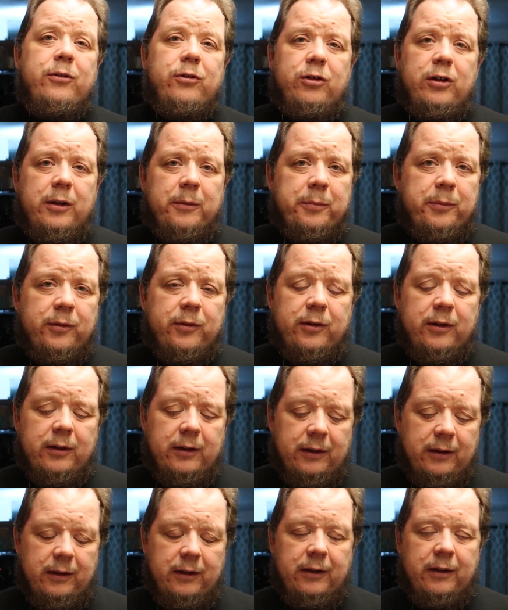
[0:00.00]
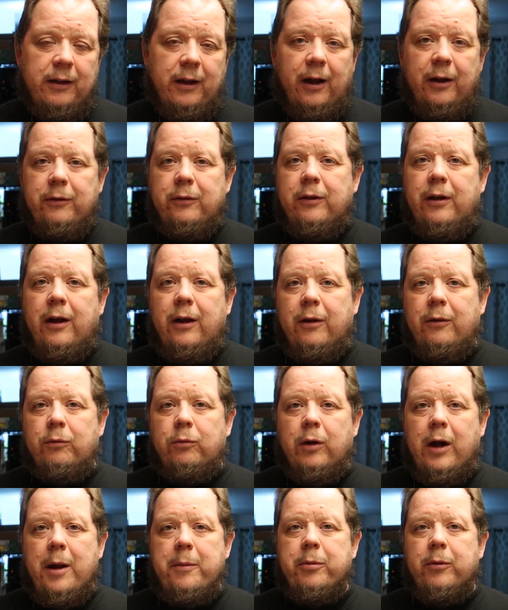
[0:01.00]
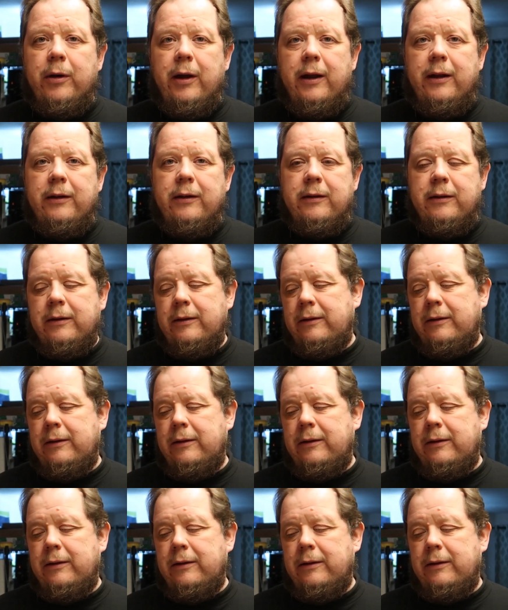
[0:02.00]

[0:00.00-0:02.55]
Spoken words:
chips on rye bread.